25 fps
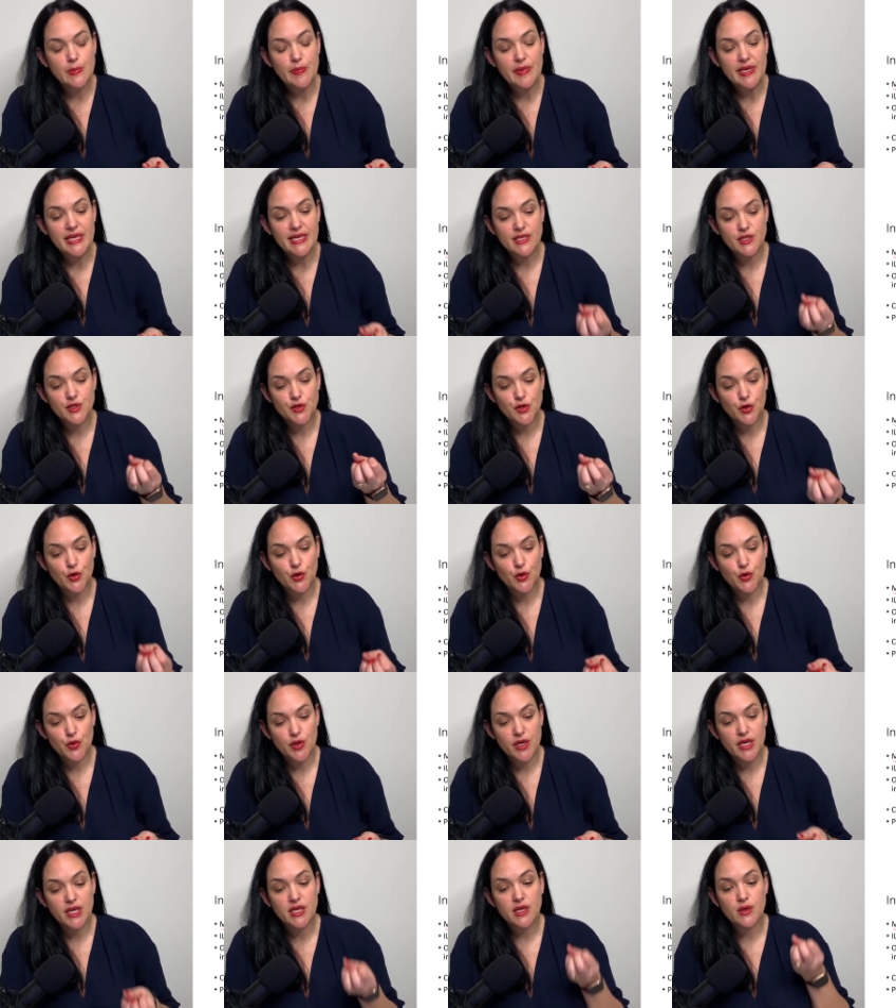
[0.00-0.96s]
being
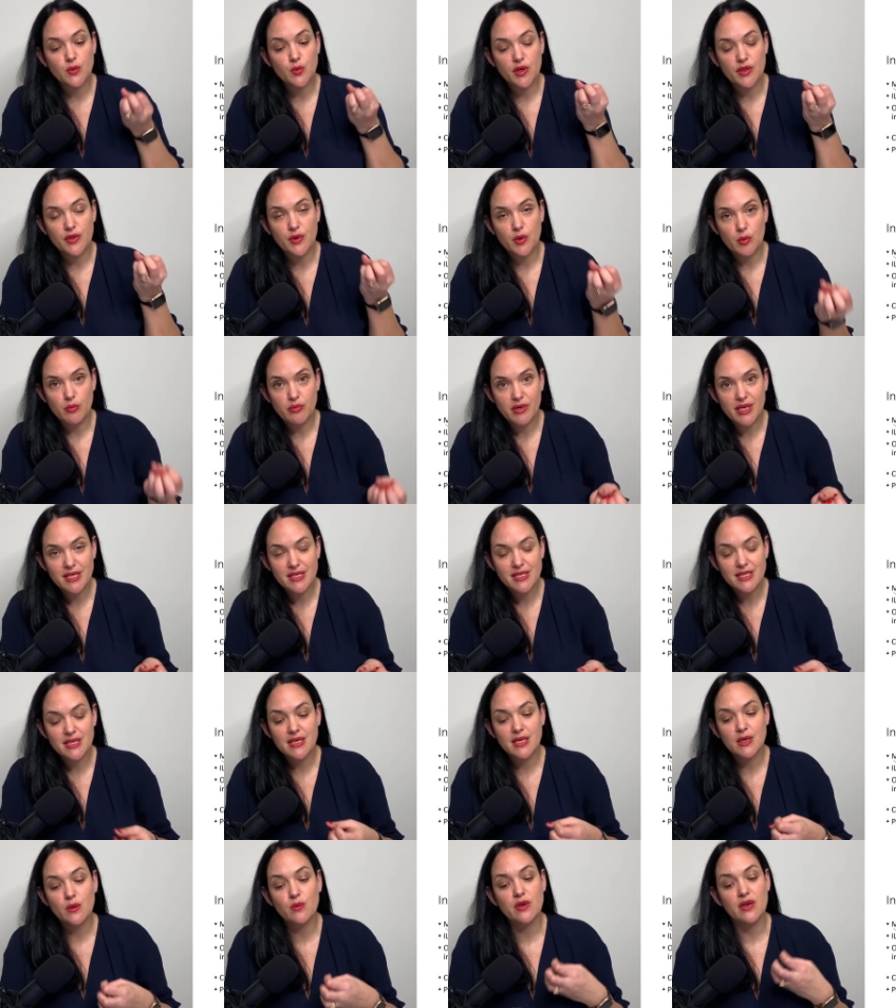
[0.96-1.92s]
secreted with obesity.